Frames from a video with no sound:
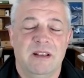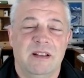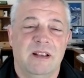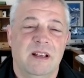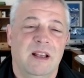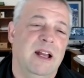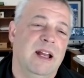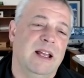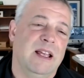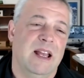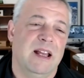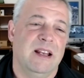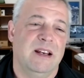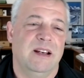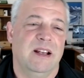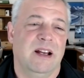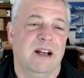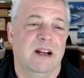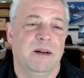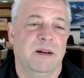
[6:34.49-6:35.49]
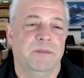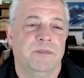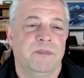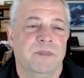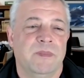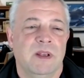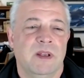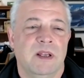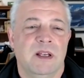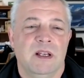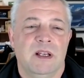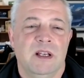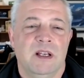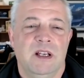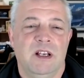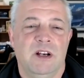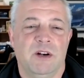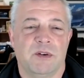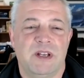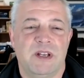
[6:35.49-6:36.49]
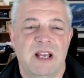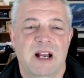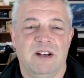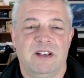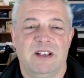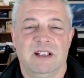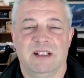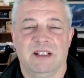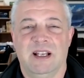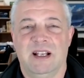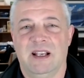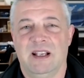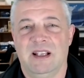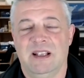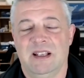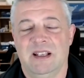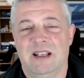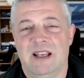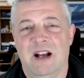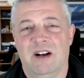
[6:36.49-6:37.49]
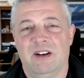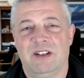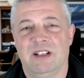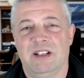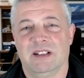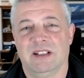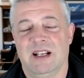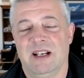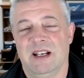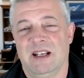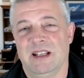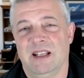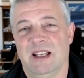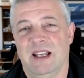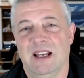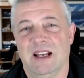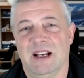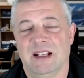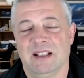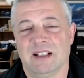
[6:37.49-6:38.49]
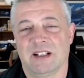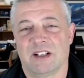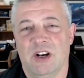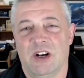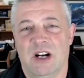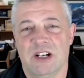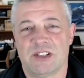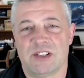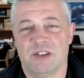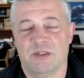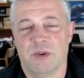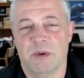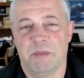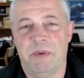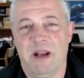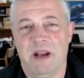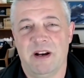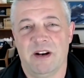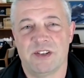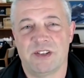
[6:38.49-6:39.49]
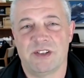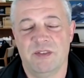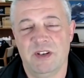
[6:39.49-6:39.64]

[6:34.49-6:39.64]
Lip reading: again, calculating the cost of repairs.